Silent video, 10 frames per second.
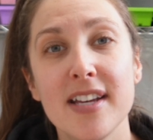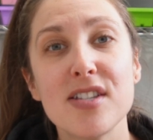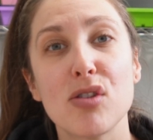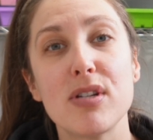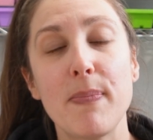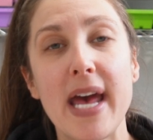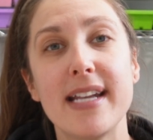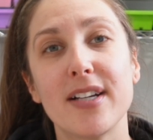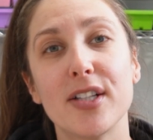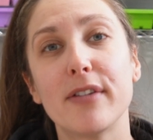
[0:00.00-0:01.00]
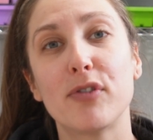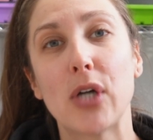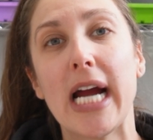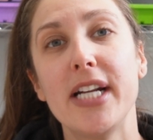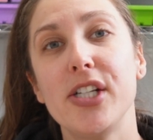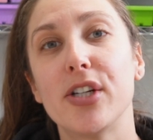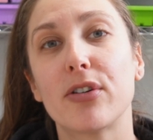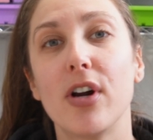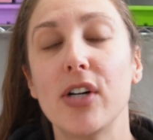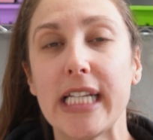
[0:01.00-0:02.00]
So depending on the variety you're
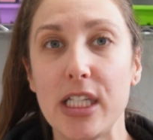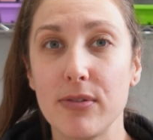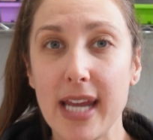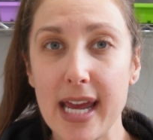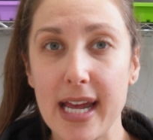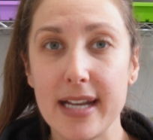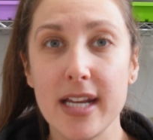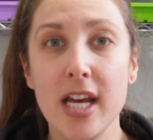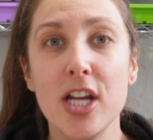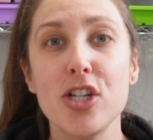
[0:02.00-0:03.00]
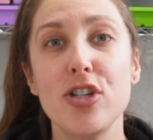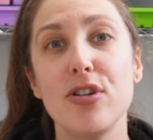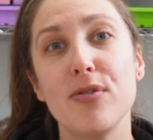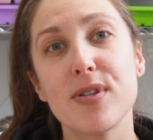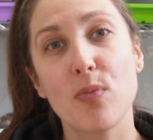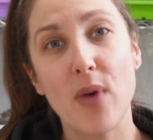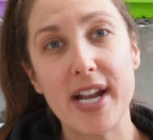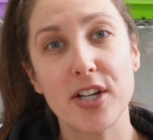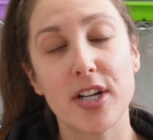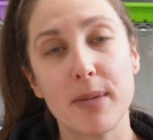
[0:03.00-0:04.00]
growing, you can choose
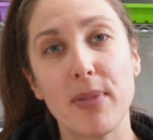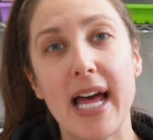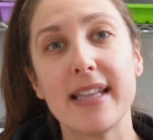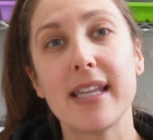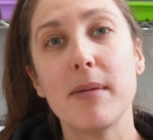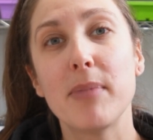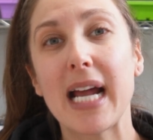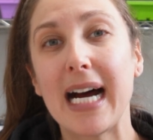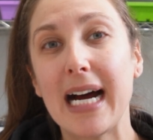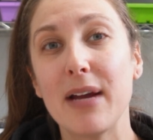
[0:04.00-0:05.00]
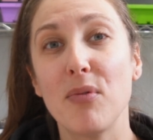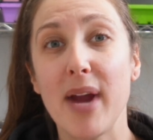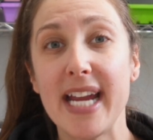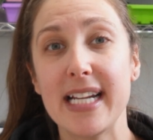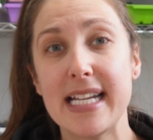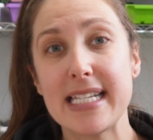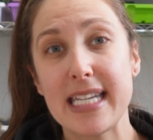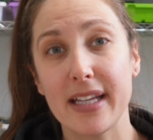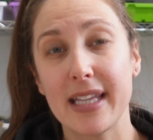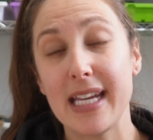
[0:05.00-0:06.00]
when you're going to plant them, but I wait
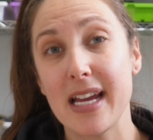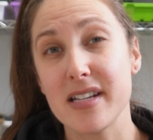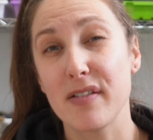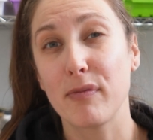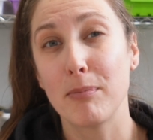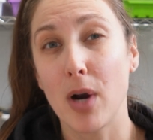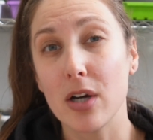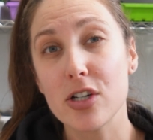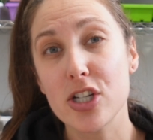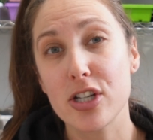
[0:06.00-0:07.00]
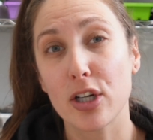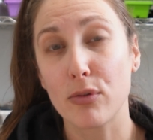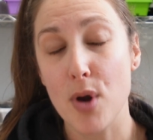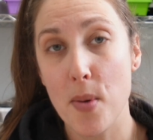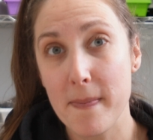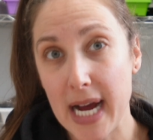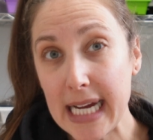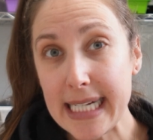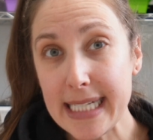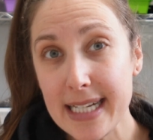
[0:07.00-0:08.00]
until the end of March to grow
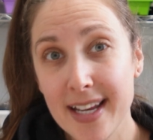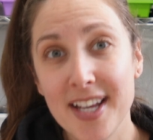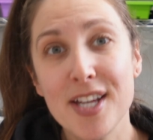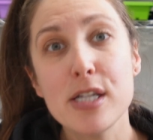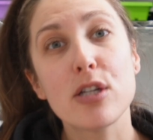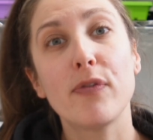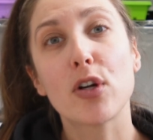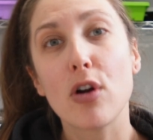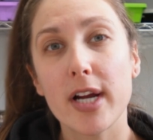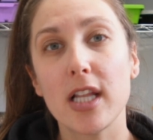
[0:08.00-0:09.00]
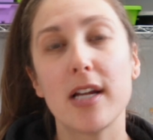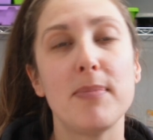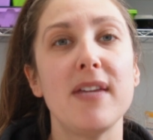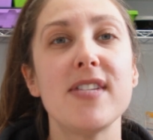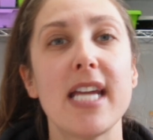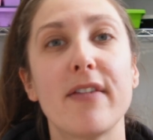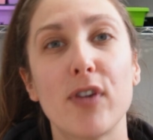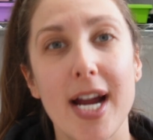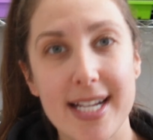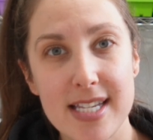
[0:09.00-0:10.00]
mine. So if you're growing a lot of beefsteak
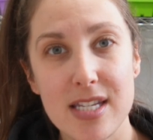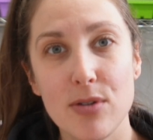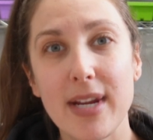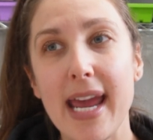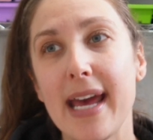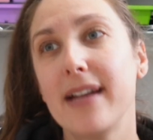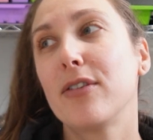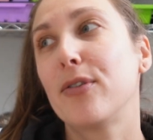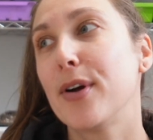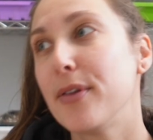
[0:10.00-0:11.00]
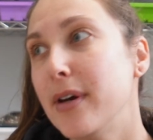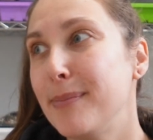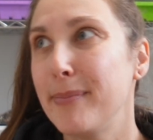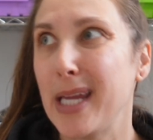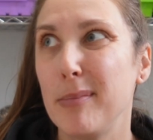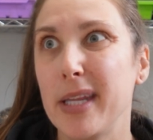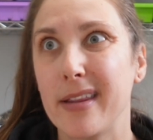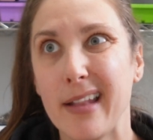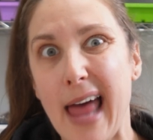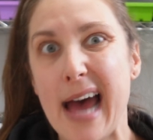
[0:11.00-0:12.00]
varieties, you can grow them maybe
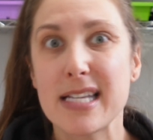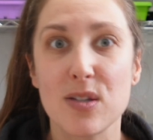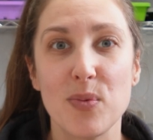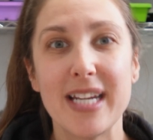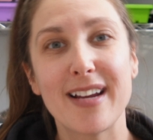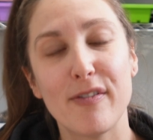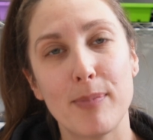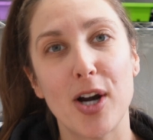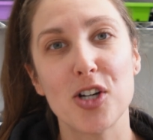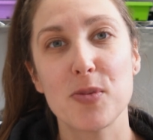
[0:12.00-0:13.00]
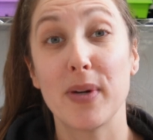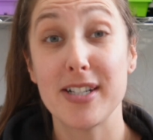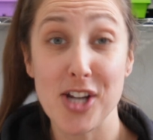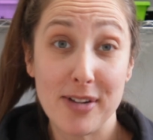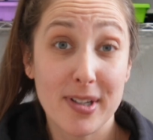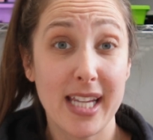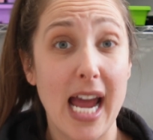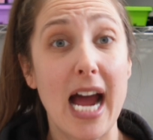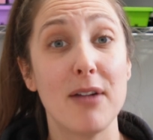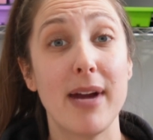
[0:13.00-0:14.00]
the last week of March, but generally
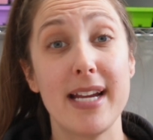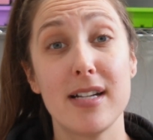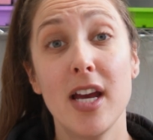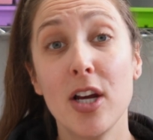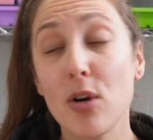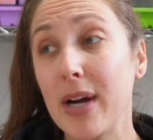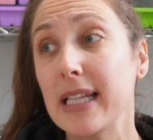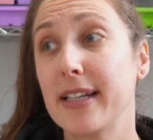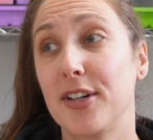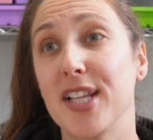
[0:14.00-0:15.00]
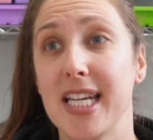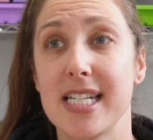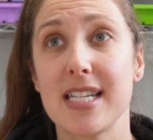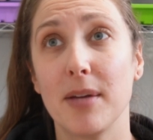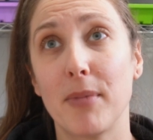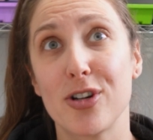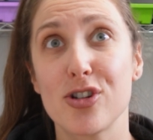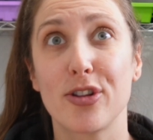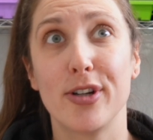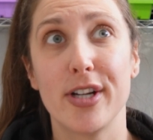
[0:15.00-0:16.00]
I wait quite literally until
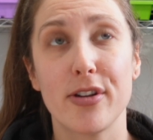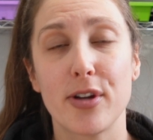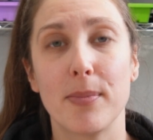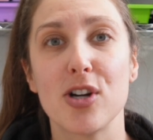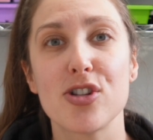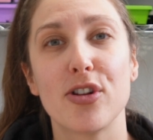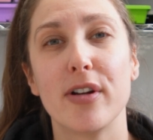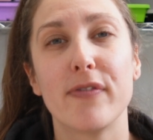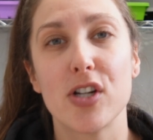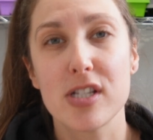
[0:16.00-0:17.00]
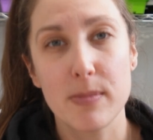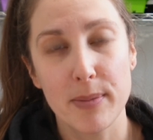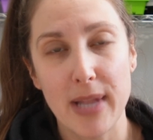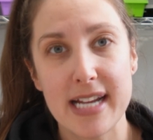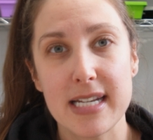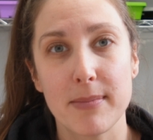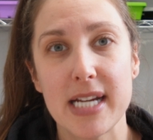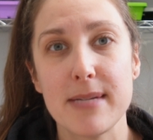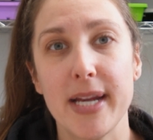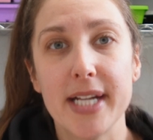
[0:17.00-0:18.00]
March 30th or March 31st to be planting
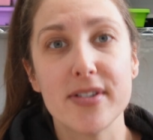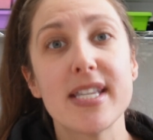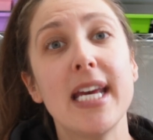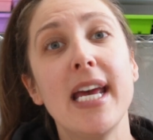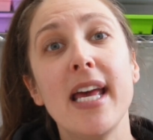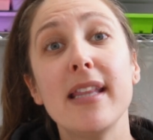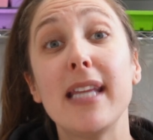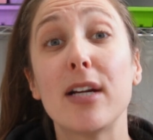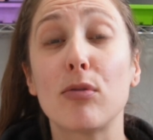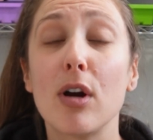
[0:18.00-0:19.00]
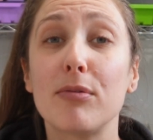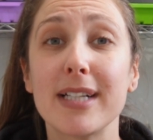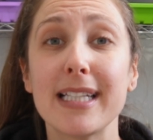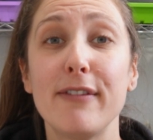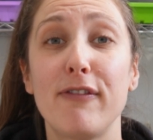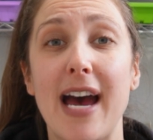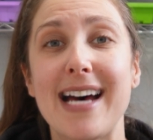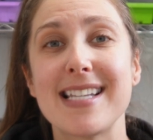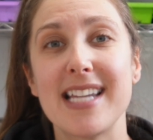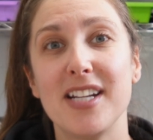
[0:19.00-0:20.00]
my tomatoes. They grow really
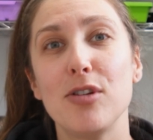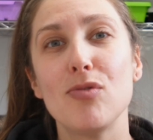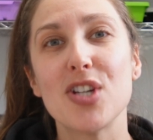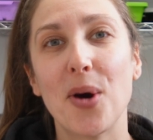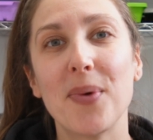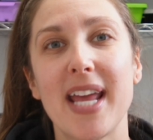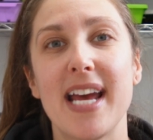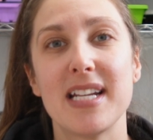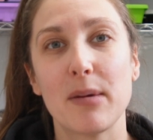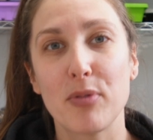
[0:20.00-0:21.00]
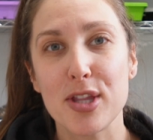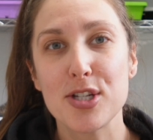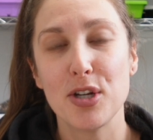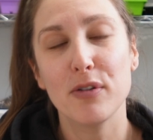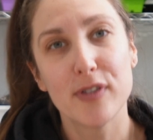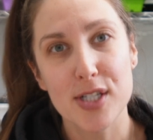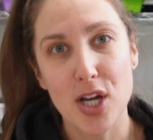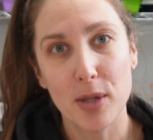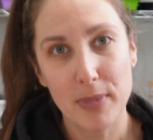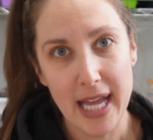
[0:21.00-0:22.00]
fast, and you don't want to end up with a 2-foot
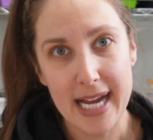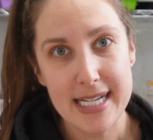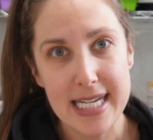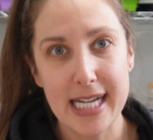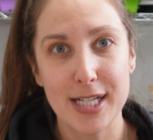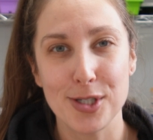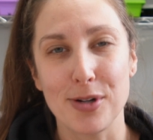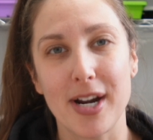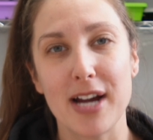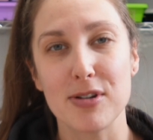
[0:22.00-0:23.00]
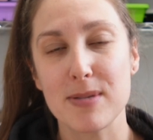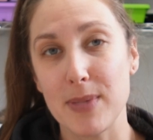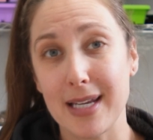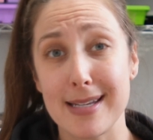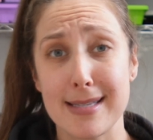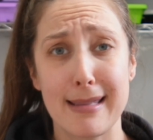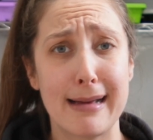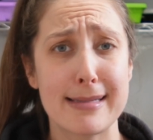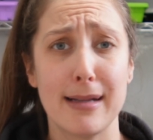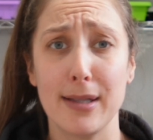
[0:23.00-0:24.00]
tall plant in your house because
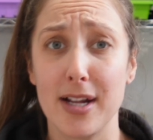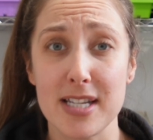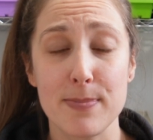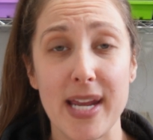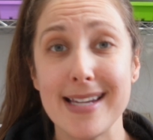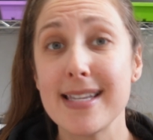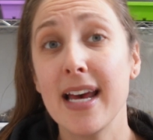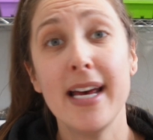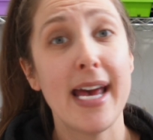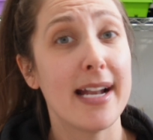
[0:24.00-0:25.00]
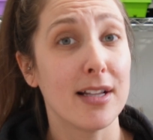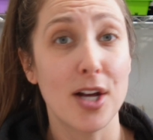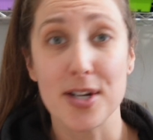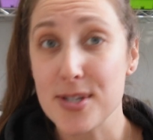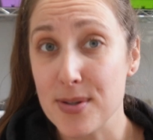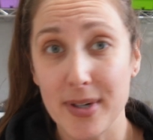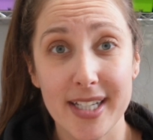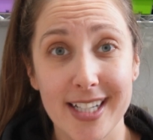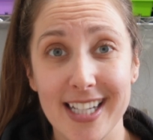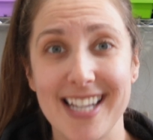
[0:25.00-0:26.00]
that's a lot of space and a lot of
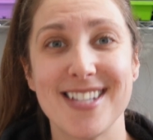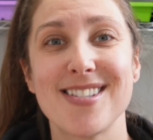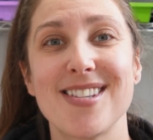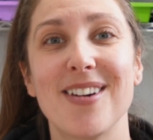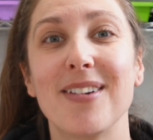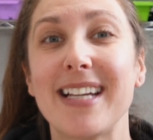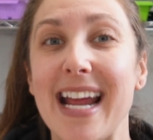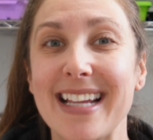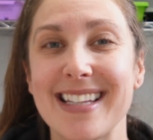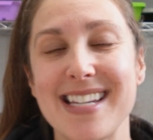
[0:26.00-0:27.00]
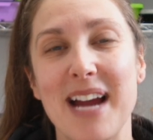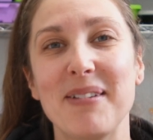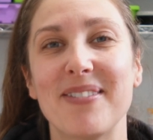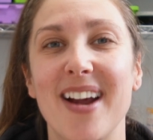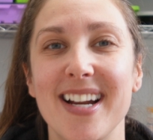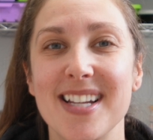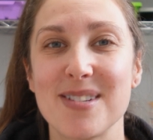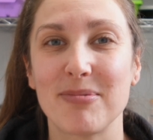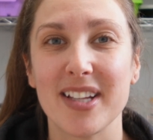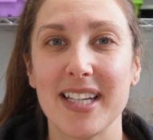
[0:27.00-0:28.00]
soil. And so getting the timing right
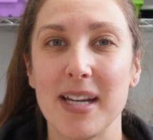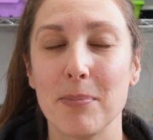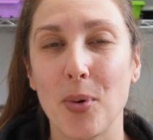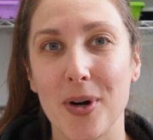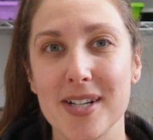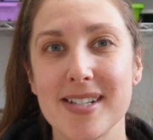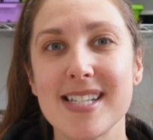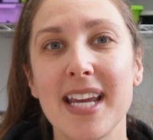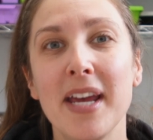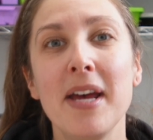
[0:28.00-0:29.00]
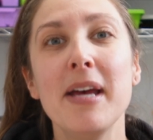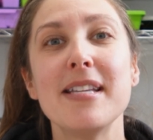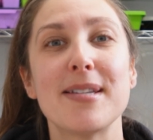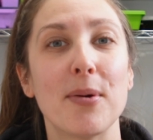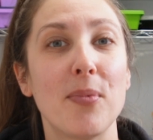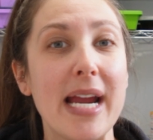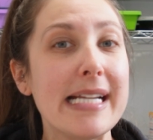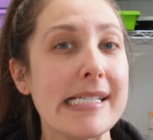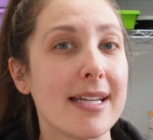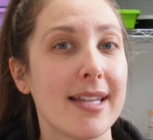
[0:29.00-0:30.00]
is really important. So
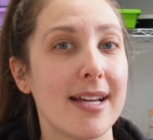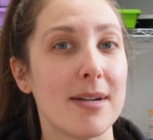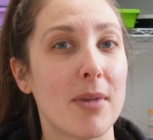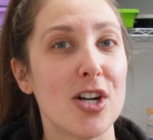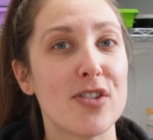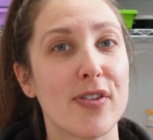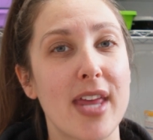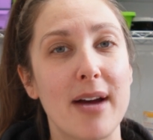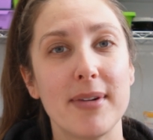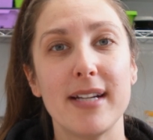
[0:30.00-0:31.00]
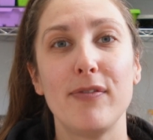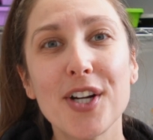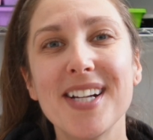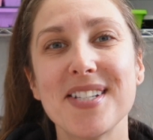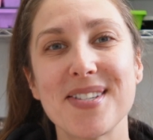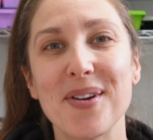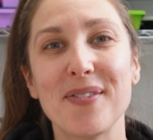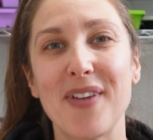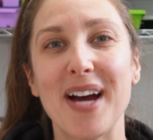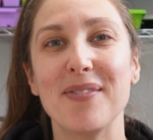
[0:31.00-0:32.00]
wait until the end of March for that one if you're in zone
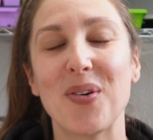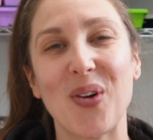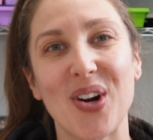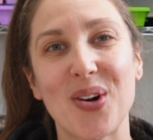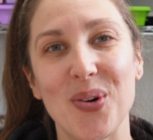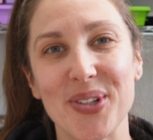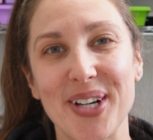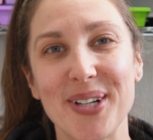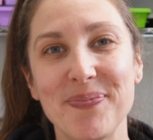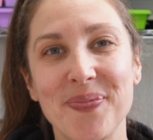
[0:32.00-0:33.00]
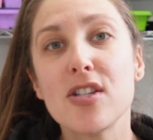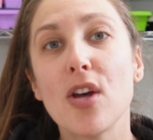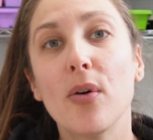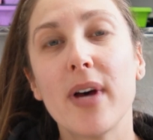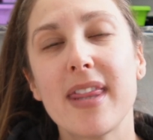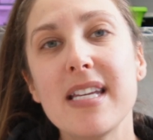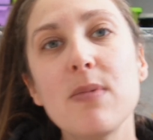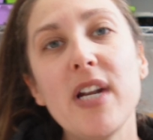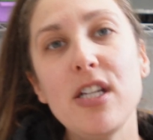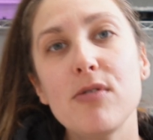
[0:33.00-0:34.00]
5 or colder. So this
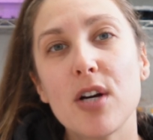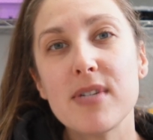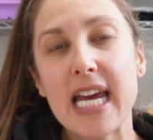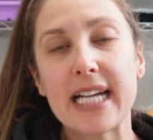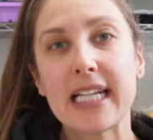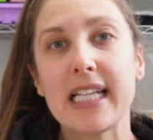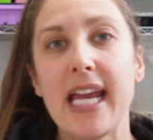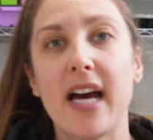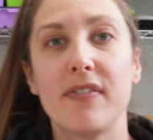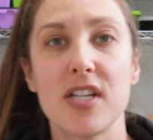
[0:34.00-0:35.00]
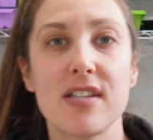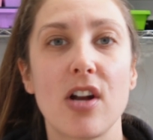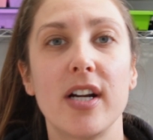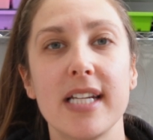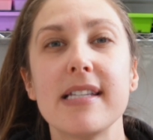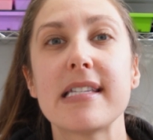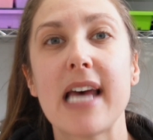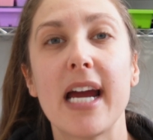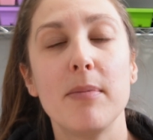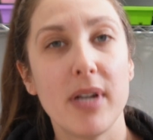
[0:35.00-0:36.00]
one you don't technically have to start
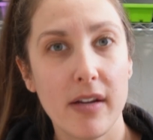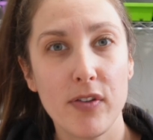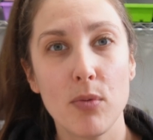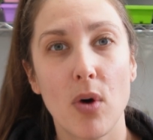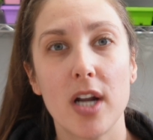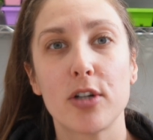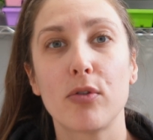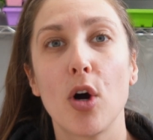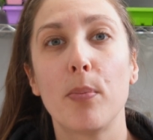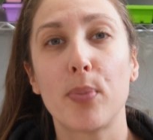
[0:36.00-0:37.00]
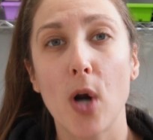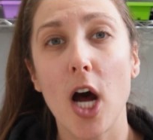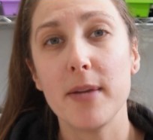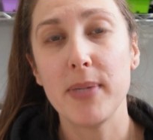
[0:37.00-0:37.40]
inside, but if you want to grow broad